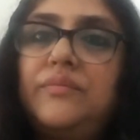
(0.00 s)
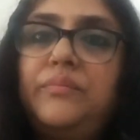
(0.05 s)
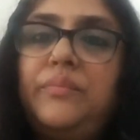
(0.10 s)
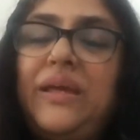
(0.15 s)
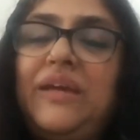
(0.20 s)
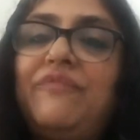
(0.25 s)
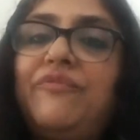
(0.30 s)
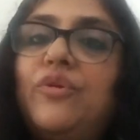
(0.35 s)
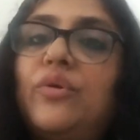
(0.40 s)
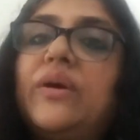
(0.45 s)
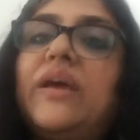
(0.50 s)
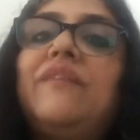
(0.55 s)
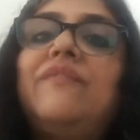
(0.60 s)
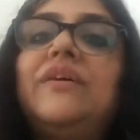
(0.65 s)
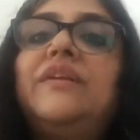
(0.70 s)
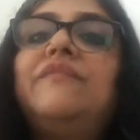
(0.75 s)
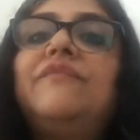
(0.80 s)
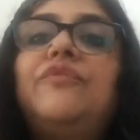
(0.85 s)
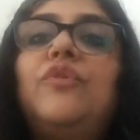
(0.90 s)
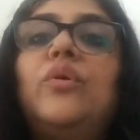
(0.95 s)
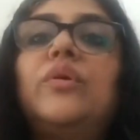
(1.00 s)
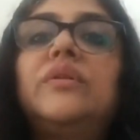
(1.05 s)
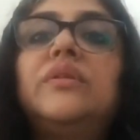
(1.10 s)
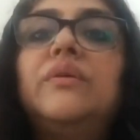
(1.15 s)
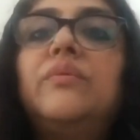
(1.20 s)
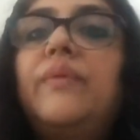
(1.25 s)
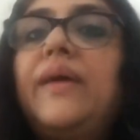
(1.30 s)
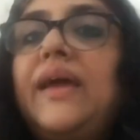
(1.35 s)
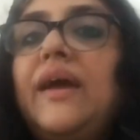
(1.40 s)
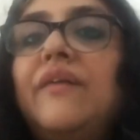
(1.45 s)
be forgiven for
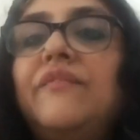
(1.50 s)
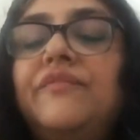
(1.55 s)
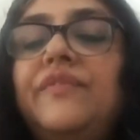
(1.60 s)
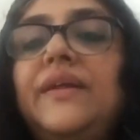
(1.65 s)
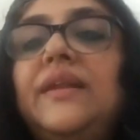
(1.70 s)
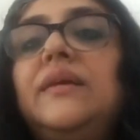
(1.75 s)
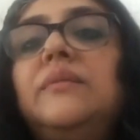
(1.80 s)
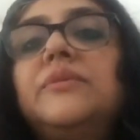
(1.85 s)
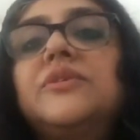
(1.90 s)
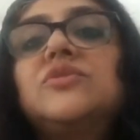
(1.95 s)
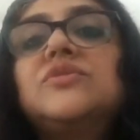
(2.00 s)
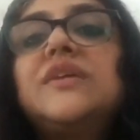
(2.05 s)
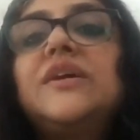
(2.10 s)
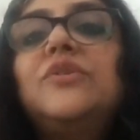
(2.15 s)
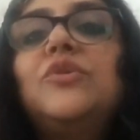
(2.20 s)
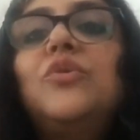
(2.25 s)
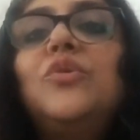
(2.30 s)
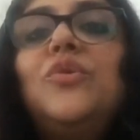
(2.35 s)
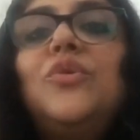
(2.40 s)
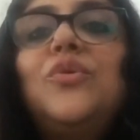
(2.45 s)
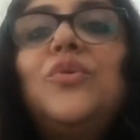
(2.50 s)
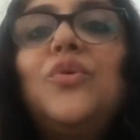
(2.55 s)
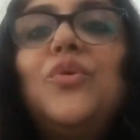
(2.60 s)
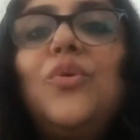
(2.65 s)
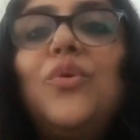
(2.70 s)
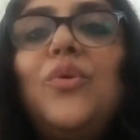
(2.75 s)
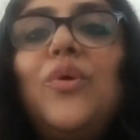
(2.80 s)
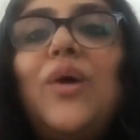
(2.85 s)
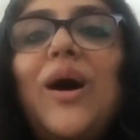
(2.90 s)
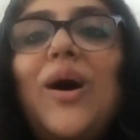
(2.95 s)
the way I'm feeling, because I don't
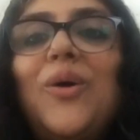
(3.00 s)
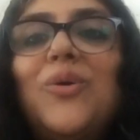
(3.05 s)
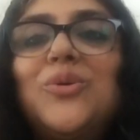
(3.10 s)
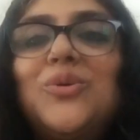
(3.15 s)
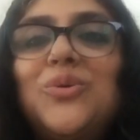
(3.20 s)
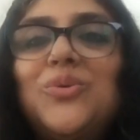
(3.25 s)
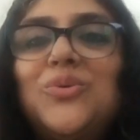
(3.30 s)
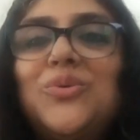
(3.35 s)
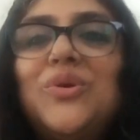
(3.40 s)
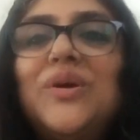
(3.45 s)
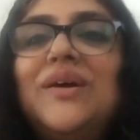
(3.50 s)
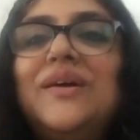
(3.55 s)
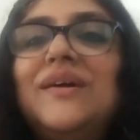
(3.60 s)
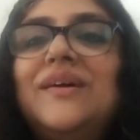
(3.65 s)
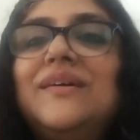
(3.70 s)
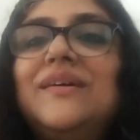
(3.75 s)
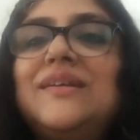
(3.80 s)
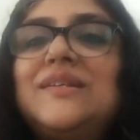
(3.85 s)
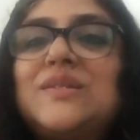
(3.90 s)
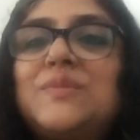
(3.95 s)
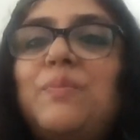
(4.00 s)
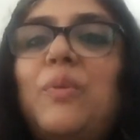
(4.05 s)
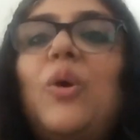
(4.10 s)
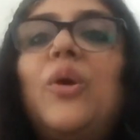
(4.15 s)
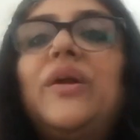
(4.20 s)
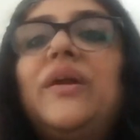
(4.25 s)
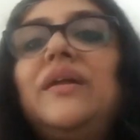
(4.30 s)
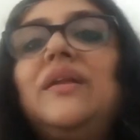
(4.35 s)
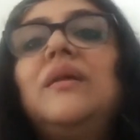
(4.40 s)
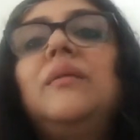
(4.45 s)
know how to
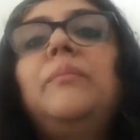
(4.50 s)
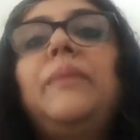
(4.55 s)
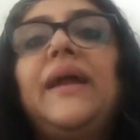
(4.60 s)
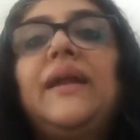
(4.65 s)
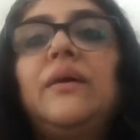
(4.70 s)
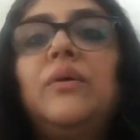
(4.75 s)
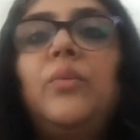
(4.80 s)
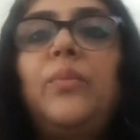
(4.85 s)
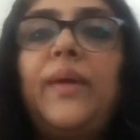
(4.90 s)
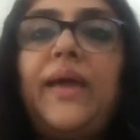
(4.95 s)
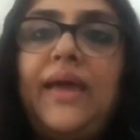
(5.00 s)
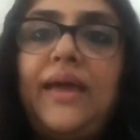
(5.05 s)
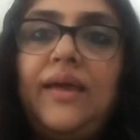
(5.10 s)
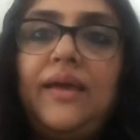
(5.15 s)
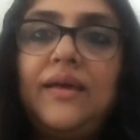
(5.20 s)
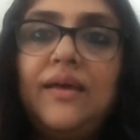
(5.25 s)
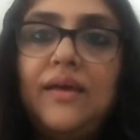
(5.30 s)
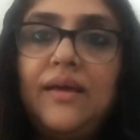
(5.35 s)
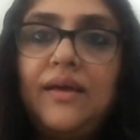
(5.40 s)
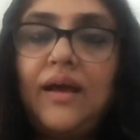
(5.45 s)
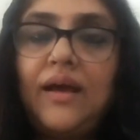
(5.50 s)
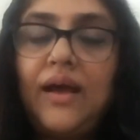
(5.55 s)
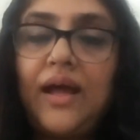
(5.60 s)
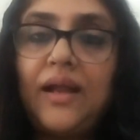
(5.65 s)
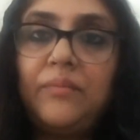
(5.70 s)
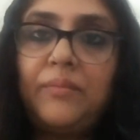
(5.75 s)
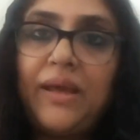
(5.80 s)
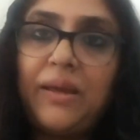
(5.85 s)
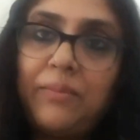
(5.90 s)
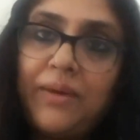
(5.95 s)
respond in a better way,
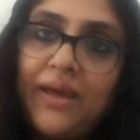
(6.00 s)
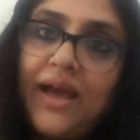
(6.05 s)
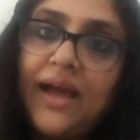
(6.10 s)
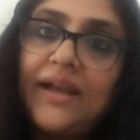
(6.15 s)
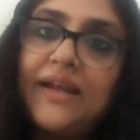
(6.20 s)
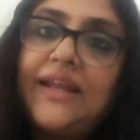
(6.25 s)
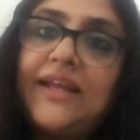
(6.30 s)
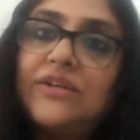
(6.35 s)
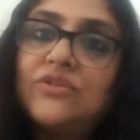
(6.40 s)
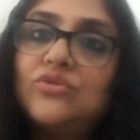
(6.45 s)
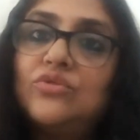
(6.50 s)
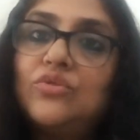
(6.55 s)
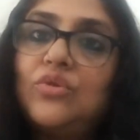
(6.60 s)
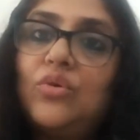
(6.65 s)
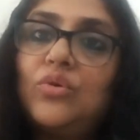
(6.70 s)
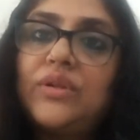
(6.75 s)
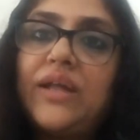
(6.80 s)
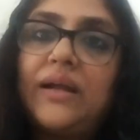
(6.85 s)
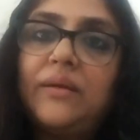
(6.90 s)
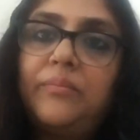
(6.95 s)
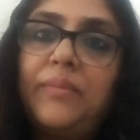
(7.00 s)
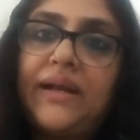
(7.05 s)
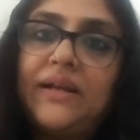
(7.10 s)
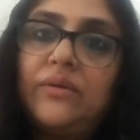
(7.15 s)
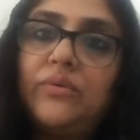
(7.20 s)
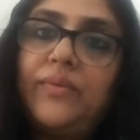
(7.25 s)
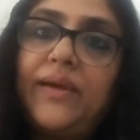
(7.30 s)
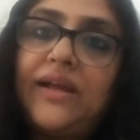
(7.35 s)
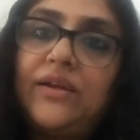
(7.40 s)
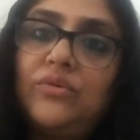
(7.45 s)
and maybe I need to know that
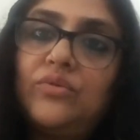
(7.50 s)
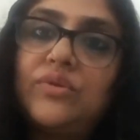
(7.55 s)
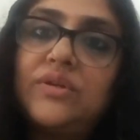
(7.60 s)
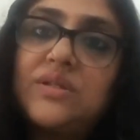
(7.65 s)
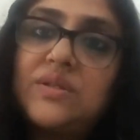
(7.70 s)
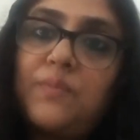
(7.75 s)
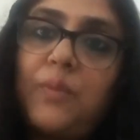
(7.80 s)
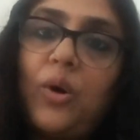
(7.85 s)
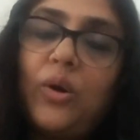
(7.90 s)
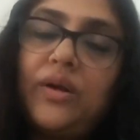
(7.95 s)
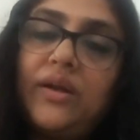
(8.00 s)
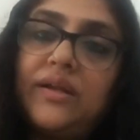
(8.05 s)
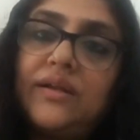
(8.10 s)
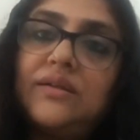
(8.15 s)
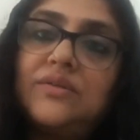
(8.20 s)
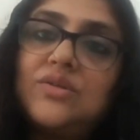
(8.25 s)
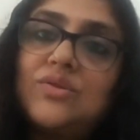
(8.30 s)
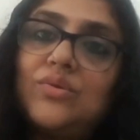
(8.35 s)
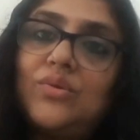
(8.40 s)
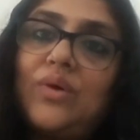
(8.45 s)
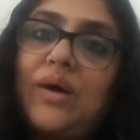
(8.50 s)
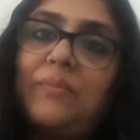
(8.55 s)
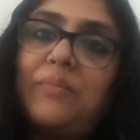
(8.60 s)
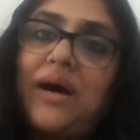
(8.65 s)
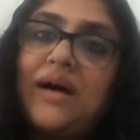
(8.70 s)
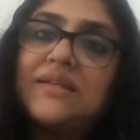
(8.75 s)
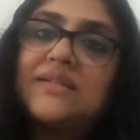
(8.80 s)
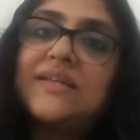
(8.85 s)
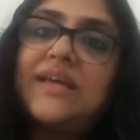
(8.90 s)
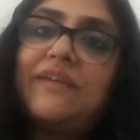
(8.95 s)
better way to respond in. So
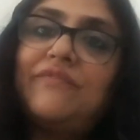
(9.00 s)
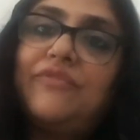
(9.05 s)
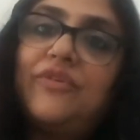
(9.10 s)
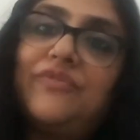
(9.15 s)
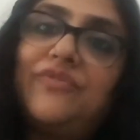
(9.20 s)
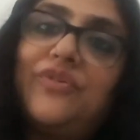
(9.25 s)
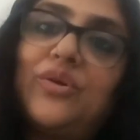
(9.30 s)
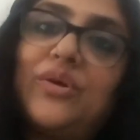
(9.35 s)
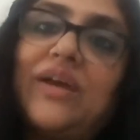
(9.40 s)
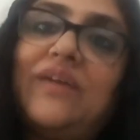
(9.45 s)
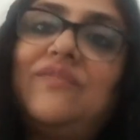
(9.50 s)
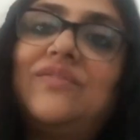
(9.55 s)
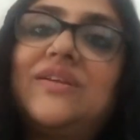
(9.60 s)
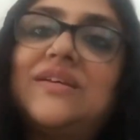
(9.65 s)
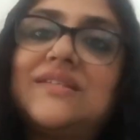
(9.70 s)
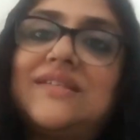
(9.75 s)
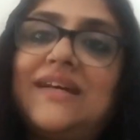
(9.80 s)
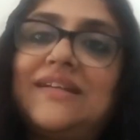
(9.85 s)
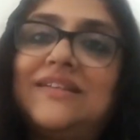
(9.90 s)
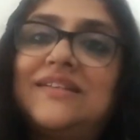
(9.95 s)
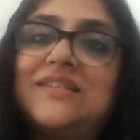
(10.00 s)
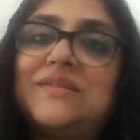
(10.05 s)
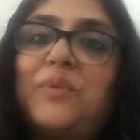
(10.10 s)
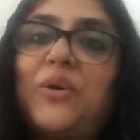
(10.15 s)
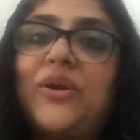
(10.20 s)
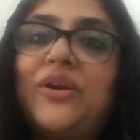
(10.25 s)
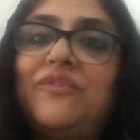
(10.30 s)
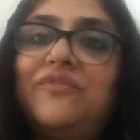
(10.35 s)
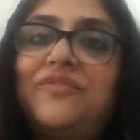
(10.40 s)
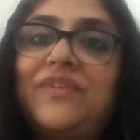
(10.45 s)
I'm asking for forgiveness at this
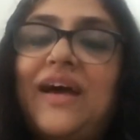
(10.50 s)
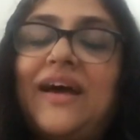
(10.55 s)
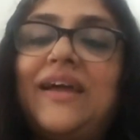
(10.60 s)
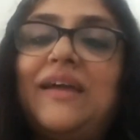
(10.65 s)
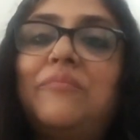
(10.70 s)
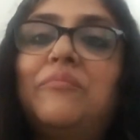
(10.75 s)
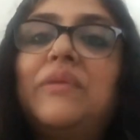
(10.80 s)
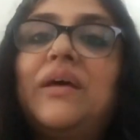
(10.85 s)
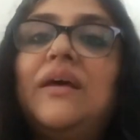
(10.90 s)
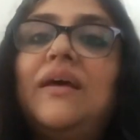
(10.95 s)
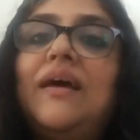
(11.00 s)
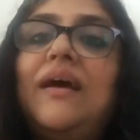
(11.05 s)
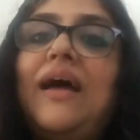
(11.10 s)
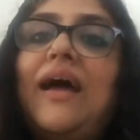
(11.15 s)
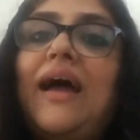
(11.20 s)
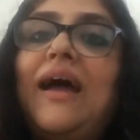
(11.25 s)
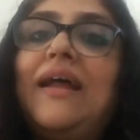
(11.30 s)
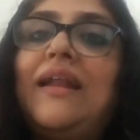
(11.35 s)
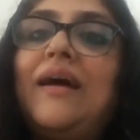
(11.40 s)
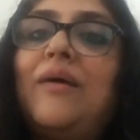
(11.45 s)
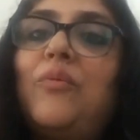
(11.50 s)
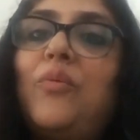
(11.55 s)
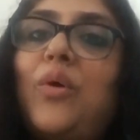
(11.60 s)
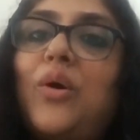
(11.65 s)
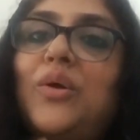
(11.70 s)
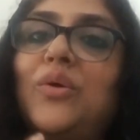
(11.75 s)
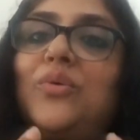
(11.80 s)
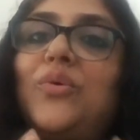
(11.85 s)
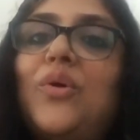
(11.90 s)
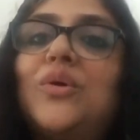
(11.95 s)
point of time, and I
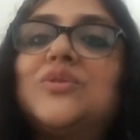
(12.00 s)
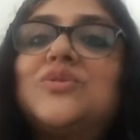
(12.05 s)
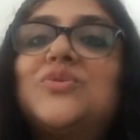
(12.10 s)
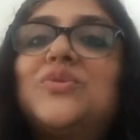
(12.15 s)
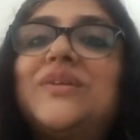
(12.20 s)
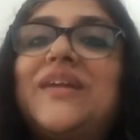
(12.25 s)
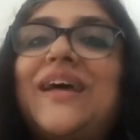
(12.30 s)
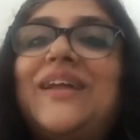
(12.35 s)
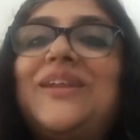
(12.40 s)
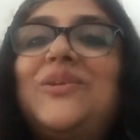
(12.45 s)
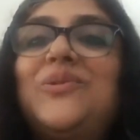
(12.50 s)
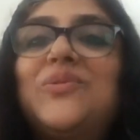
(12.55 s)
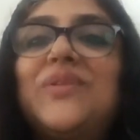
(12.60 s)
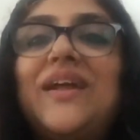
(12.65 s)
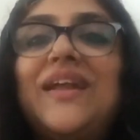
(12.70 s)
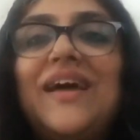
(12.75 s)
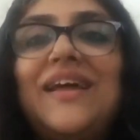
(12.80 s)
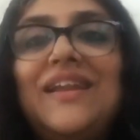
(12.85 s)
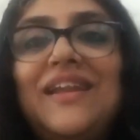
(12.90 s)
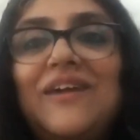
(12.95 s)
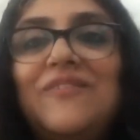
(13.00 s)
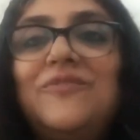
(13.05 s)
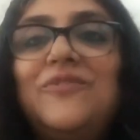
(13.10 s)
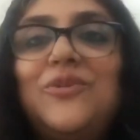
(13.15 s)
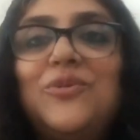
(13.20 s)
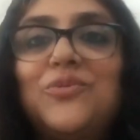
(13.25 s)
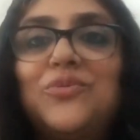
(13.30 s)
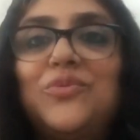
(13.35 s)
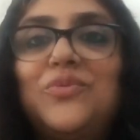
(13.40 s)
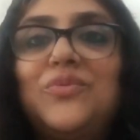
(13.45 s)
want to also tell you that I love
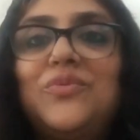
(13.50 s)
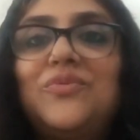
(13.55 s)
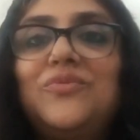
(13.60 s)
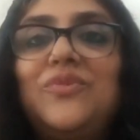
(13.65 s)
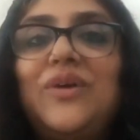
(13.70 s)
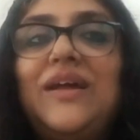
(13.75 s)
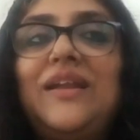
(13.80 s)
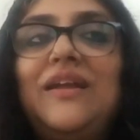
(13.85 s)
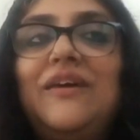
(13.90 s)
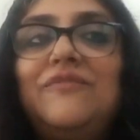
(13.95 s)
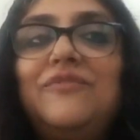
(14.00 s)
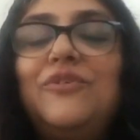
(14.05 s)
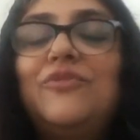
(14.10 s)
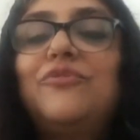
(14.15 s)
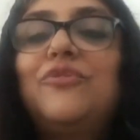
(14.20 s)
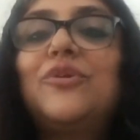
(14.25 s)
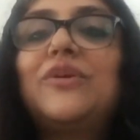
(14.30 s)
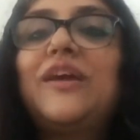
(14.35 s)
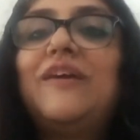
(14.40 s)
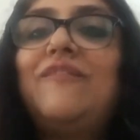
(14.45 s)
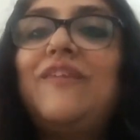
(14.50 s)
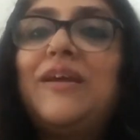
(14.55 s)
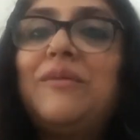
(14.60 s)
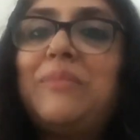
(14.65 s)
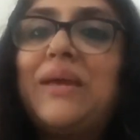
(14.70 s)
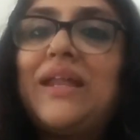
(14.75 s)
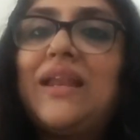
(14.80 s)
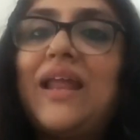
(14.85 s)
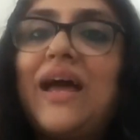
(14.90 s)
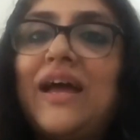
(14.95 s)
you, I love you for
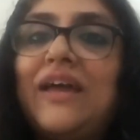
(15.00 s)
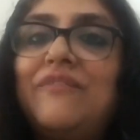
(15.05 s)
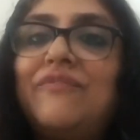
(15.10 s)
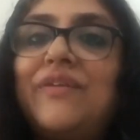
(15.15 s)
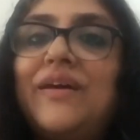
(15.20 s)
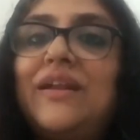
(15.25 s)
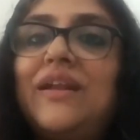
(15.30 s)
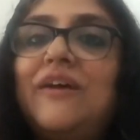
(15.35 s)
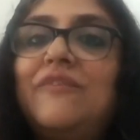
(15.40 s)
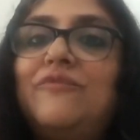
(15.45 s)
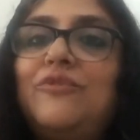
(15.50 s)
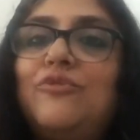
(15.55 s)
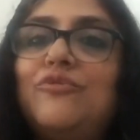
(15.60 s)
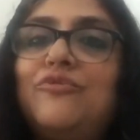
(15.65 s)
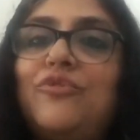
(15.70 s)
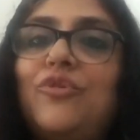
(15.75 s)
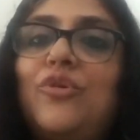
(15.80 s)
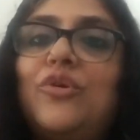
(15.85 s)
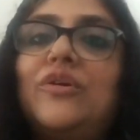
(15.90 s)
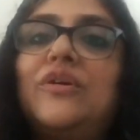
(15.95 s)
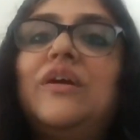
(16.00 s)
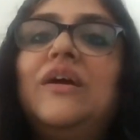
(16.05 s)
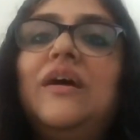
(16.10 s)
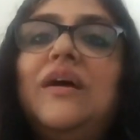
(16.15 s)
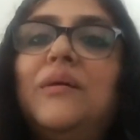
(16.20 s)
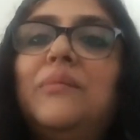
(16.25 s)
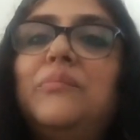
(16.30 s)
giving me life, I love you for